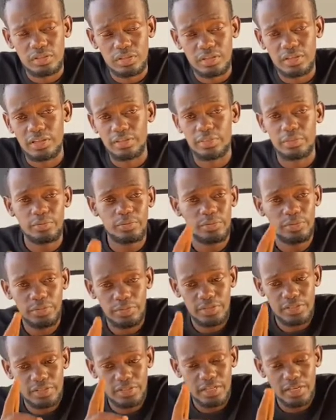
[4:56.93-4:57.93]
there are three
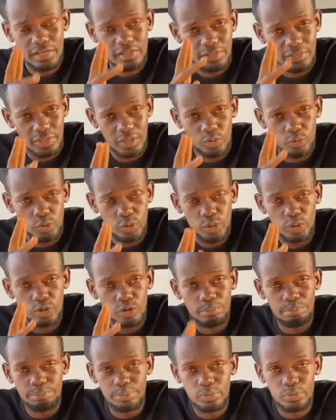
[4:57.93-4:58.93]
things that I think will
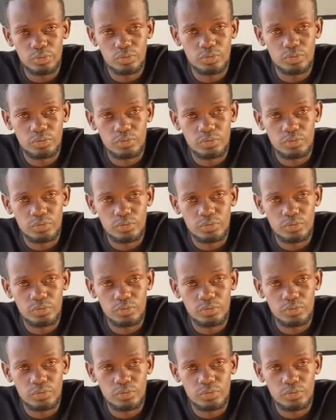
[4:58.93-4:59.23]
help you